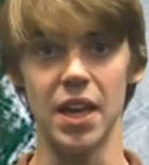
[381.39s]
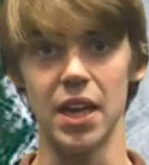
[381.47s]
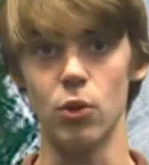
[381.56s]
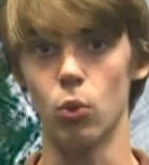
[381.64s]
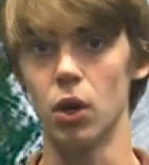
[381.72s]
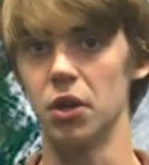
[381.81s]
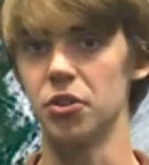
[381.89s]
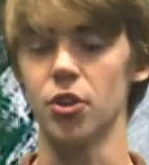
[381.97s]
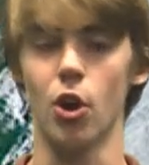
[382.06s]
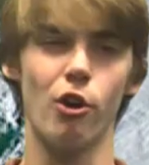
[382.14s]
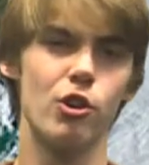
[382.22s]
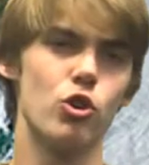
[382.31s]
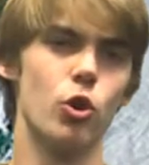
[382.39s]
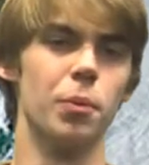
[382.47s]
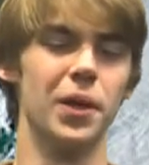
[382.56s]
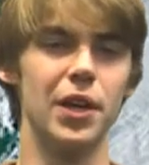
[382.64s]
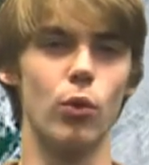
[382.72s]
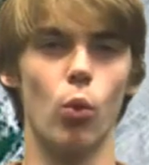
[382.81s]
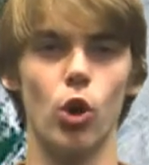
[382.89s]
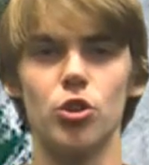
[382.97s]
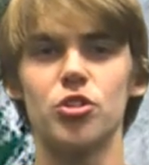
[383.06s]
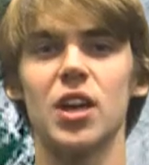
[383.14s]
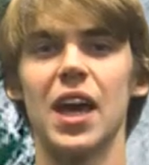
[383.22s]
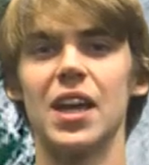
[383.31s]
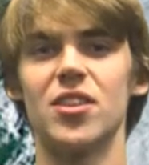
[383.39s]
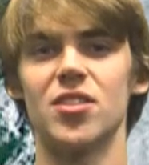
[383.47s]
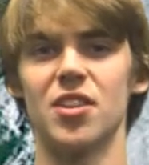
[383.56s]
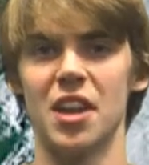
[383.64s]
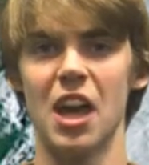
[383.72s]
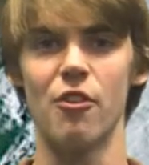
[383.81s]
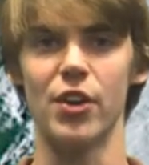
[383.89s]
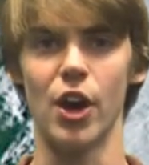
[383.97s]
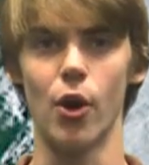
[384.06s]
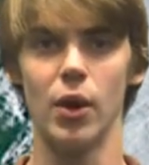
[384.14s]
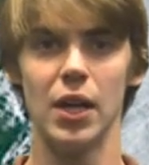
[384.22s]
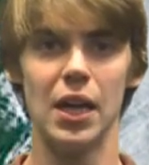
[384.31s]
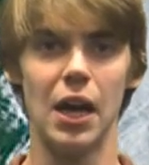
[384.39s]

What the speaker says: It was arguably worst case scenario.